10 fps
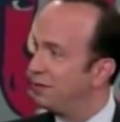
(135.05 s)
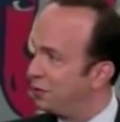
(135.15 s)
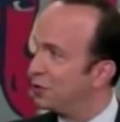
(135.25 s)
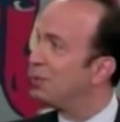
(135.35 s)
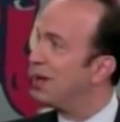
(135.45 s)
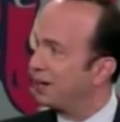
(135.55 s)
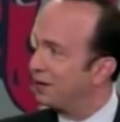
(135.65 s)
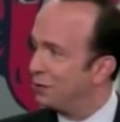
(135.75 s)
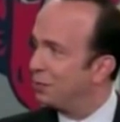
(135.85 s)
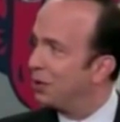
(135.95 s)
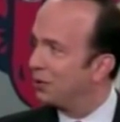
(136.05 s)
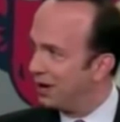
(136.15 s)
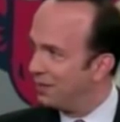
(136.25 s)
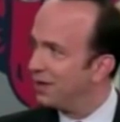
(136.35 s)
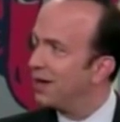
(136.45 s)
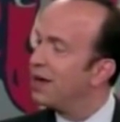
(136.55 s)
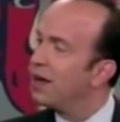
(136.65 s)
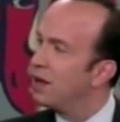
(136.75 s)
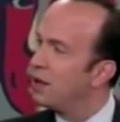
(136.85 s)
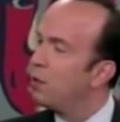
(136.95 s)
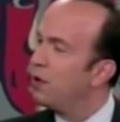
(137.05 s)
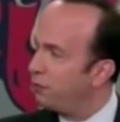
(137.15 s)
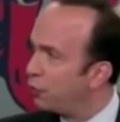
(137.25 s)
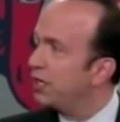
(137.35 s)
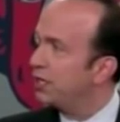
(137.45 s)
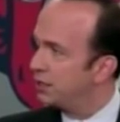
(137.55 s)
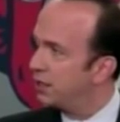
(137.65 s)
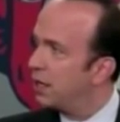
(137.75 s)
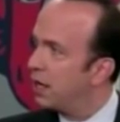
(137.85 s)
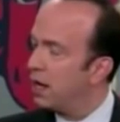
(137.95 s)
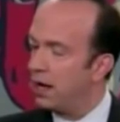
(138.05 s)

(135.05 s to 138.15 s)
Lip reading: in the first block of your program. We freeze.